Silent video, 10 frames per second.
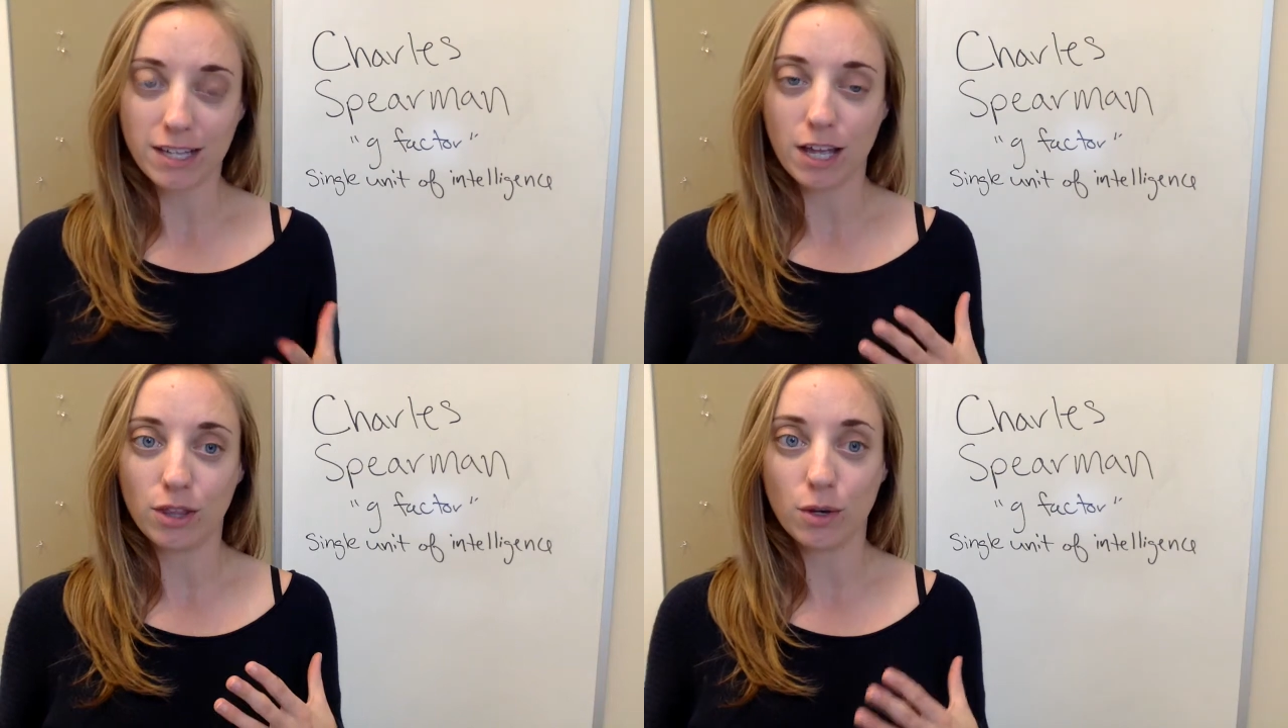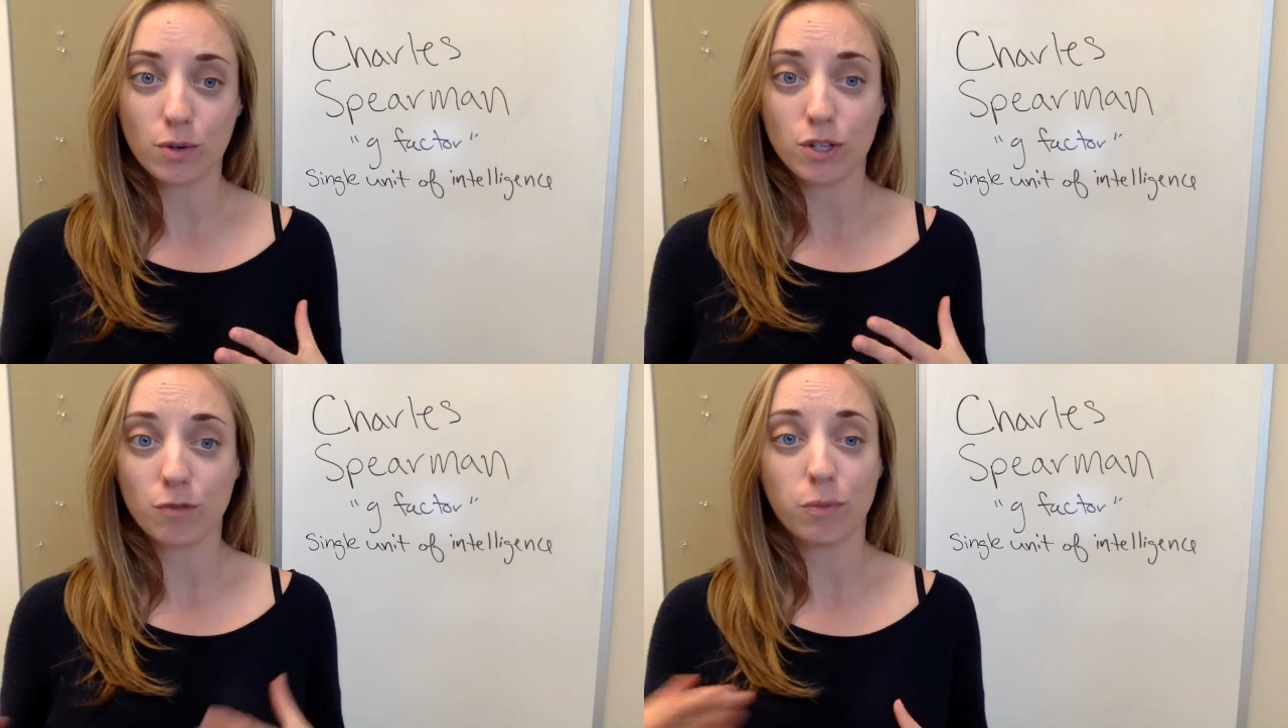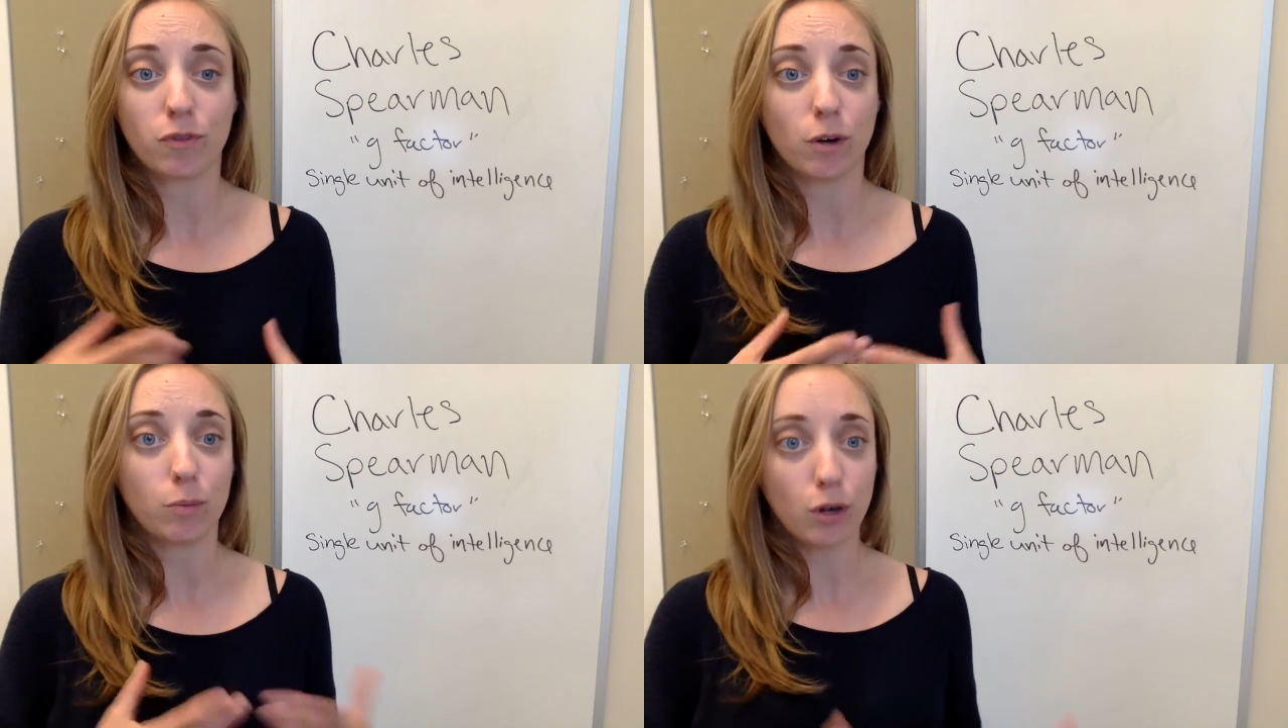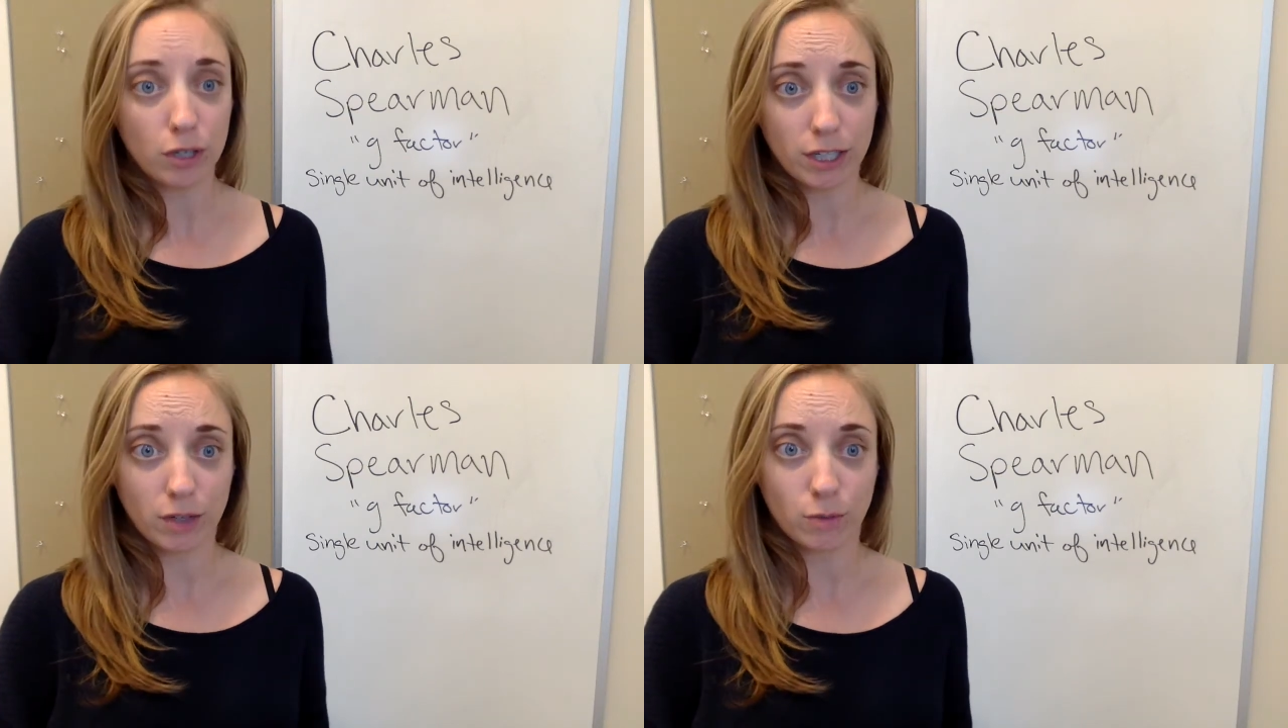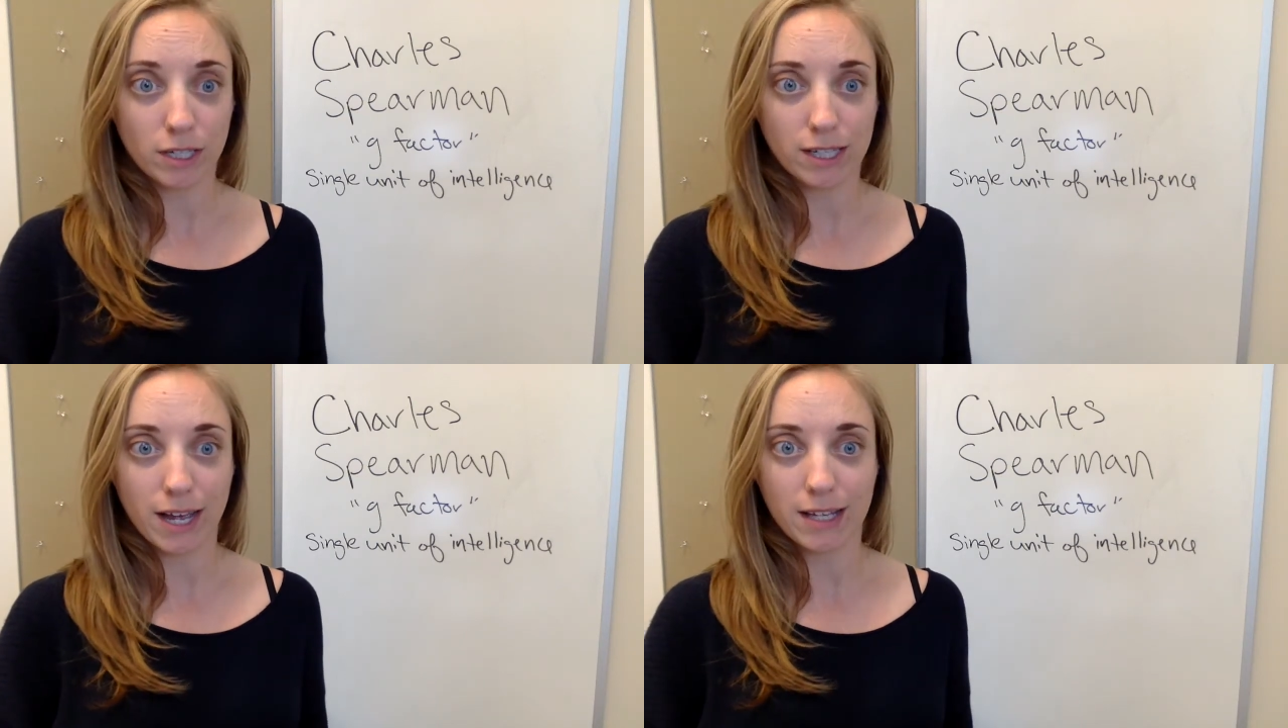and those who performed poorly on one
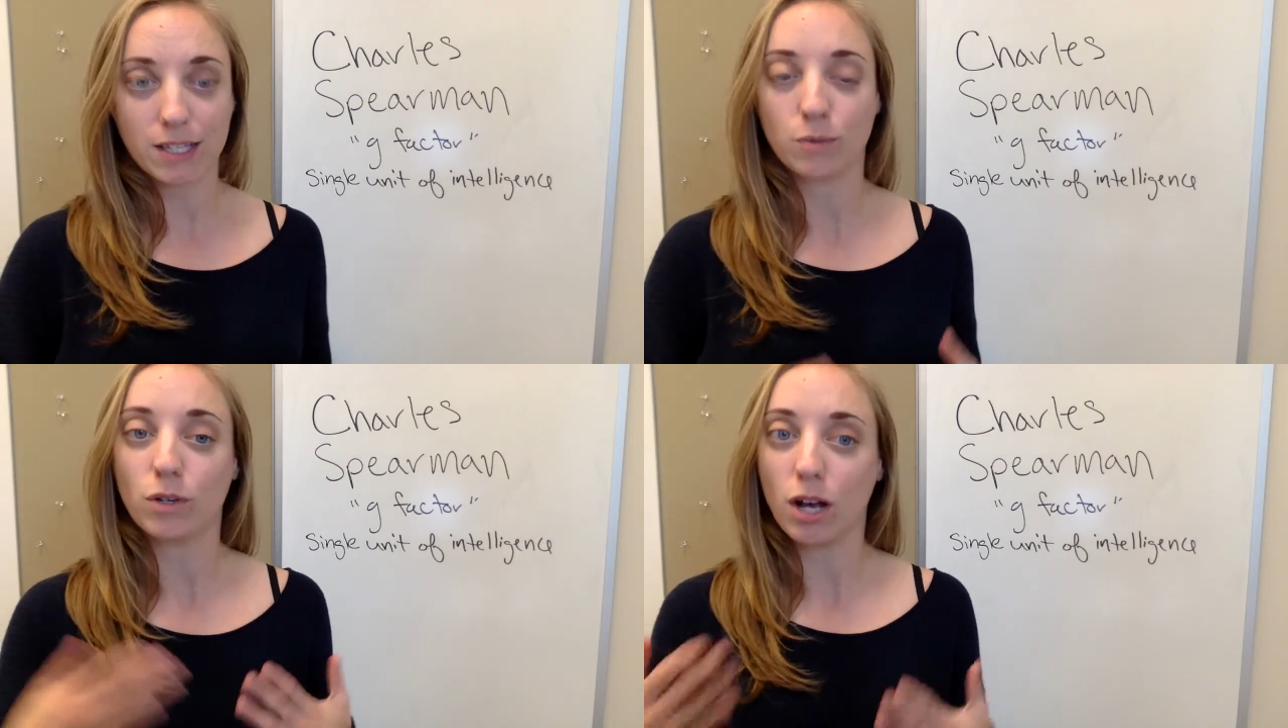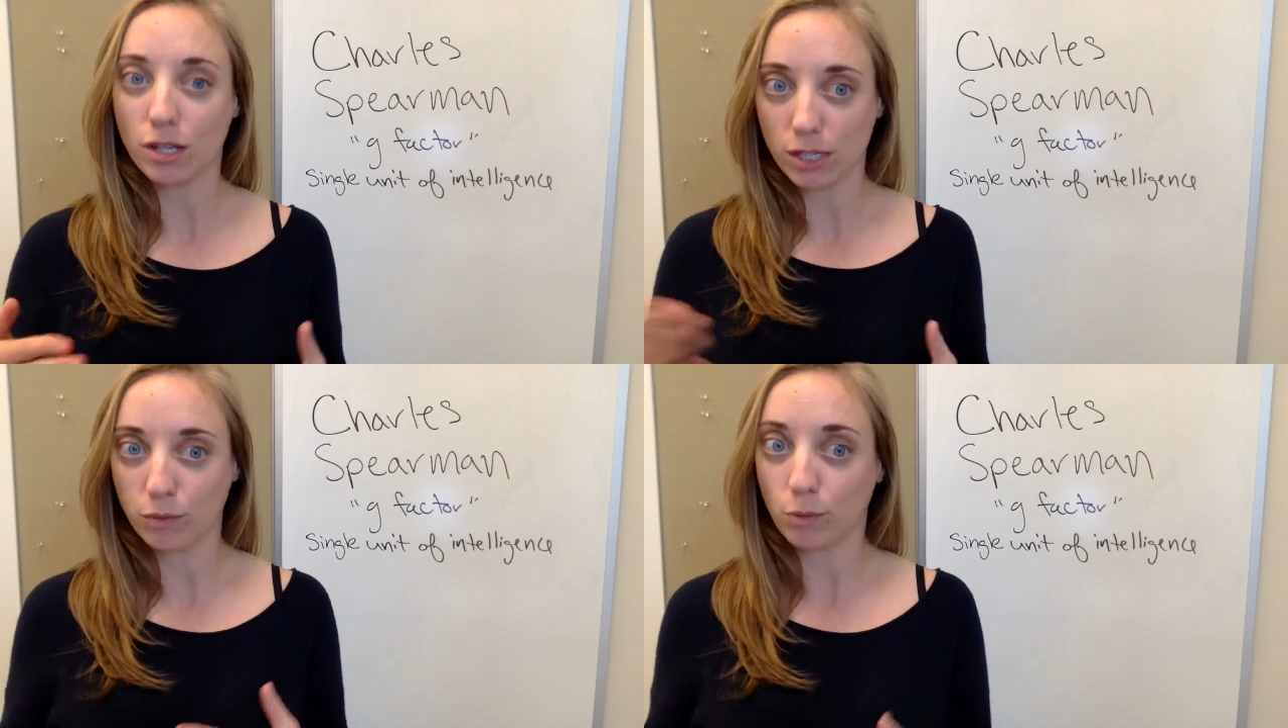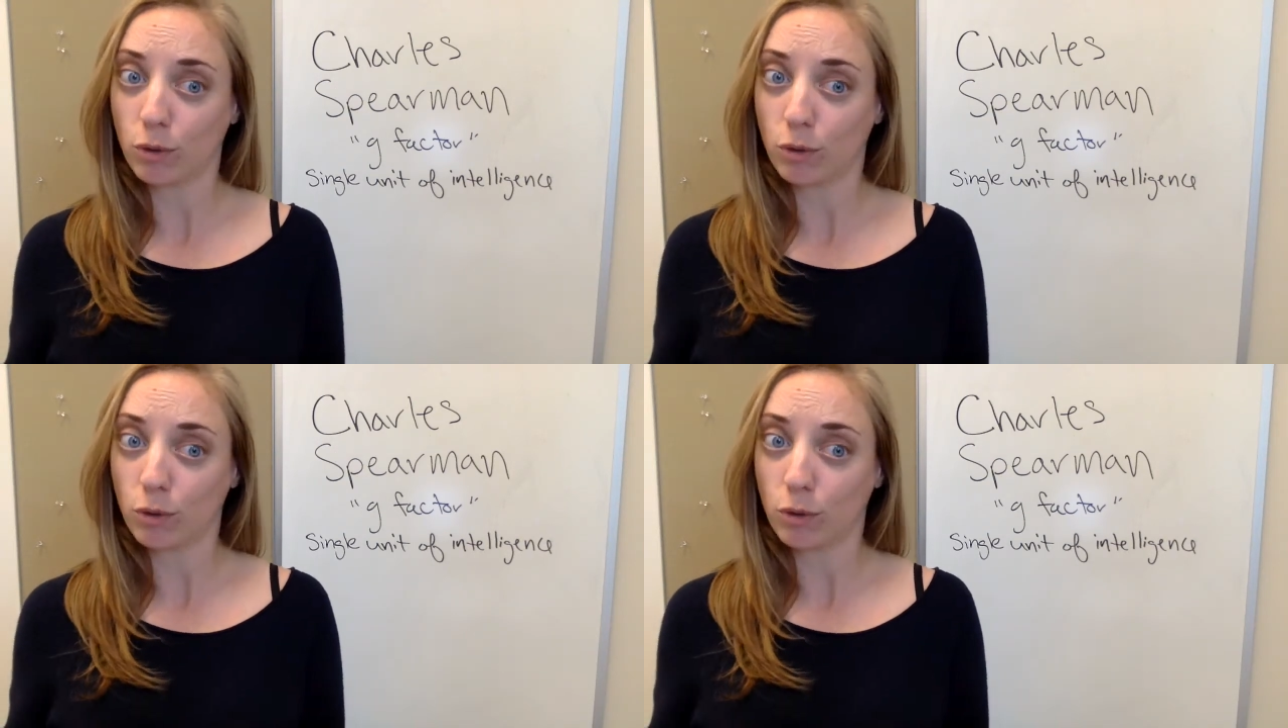test would also